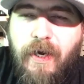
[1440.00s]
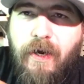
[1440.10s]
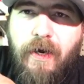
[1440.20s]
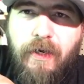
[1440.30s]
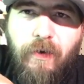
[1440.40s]

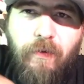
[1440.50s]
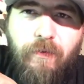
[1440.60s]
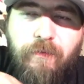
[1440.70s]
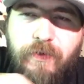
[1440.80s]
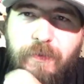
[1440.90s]
Go
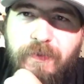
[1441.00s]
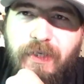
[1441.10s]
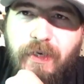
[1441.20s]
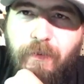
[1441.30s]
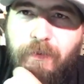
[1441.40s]
over to Fisherman's
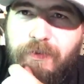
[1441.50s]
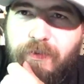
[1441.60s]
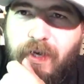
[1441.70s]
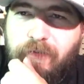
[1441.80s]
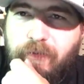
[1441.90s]
Headquarters in
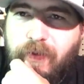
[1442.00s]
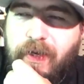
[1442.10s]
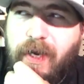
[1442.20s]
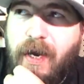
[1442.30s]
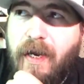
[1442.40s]
Draftman.
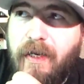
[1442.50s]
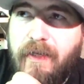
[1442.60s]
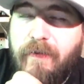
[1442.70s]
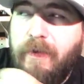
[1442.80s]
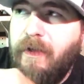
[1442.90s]
They got a
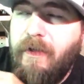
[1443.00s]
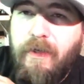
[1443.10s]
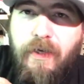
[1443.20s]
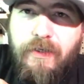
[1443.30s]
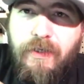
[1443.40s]

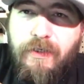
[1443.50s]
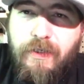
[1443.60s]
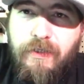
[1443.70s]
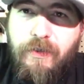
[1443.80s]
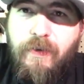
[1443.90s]

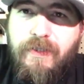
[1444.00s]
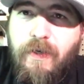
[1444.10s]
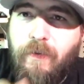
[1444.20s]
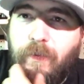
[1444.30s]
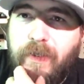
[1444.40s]
U.S.
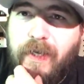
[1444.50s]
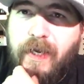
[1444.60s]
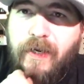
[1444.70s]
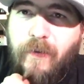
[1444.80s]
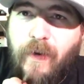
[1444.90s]
only
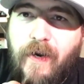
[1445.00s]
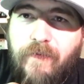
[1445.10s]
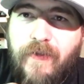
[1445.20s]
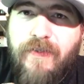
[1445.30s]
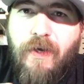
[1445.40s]
gang
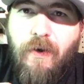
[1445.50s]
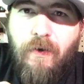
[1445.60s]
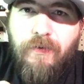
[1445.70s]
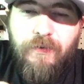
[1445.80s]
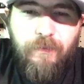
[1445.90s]
craft that's
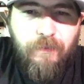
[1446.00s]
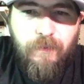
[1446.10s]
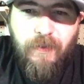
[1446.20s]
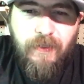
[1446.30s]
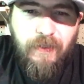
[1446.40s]
awesome.
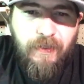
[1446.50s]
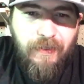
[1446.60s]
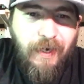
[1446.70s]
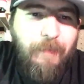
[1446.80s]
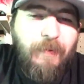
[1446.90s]
And
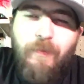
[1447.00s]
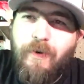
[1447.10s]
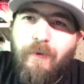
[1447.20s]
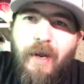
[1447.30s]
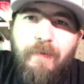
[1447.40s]
I've been
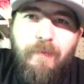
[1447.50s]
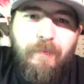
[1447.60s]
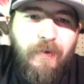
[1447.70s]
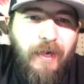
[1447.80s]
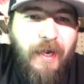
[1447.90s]
wanting to grab it,
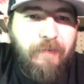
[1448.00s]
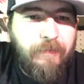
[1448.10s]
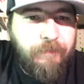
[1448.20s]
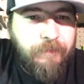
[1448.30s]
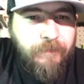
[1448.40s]
but I haven't.
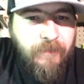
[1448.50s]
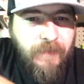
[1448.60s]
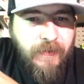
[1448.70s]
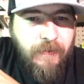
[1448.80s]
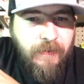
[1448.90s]

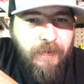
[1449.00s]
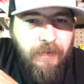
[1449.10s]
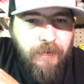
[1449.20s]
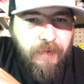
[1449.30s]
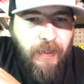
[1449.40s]

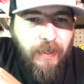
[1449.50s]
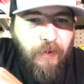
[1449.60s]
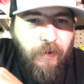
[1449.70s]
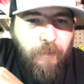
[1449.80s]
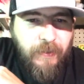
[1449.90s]

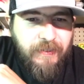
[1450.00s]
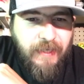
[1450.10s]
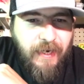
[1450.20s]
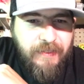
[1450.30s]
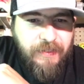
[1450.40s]
Hello, Big
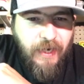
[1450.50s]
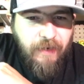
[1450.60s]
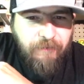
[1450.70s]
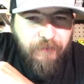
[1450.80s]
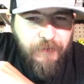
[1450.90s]
Daddy's
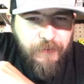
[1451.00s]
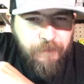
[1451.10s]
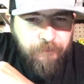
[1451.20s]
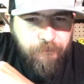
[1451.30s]
Yak Fishing.